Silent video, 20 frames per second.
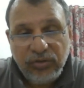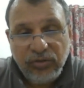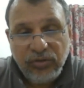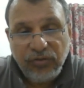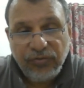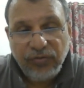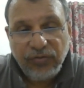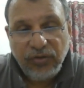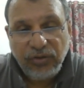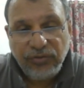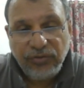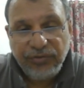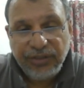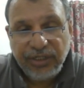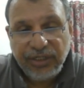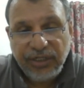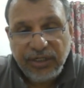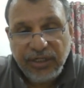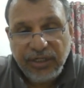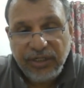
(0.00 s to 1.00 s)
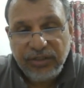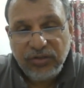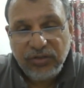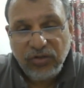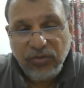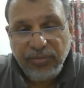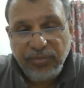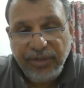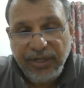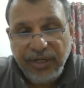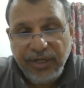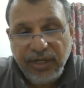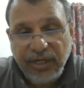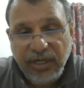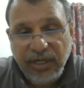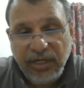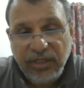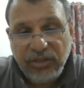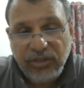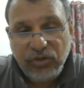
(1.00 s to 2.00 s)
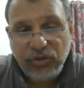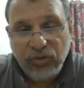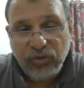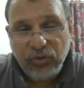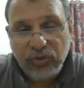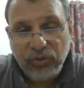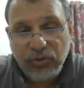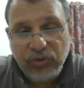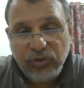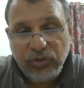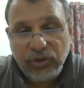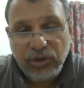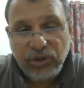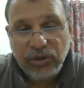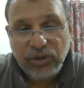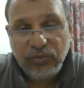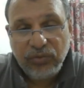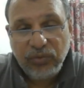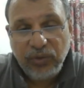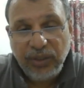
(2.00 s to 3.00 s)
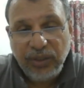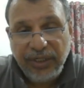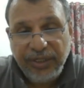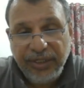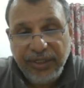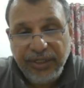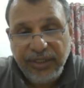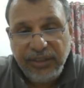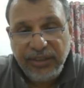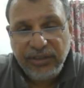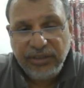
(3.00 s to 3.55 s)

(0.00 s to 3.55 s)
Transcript: Of course we can write omega 2 squared.